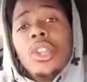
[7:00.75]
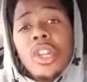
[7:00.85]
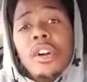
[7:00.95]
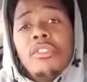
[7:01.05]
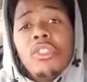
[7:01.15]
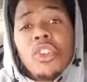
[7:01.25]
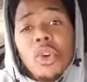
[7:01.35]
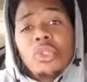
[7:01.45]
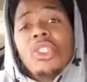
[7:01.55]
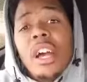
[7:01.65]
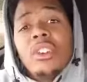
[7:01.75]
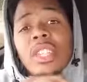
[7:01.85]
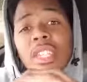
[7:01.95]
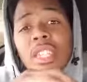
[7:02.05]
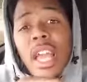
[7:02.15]
enough for your child
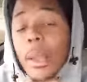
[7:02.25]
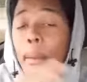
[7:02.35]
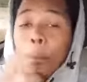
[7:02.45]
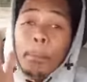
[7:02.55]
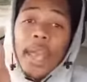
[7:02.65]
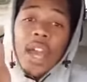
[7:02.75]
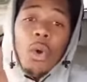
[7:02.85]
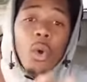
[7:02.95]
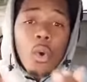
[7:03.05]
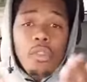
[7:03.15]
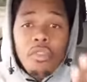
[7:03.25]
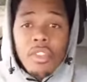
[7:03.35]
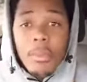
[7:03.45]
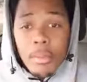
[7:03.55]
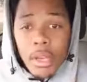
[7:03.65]
to date, male or
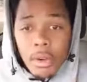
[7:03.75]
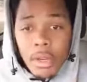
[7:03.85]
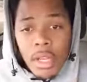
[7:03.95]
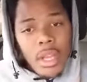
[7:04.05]
female?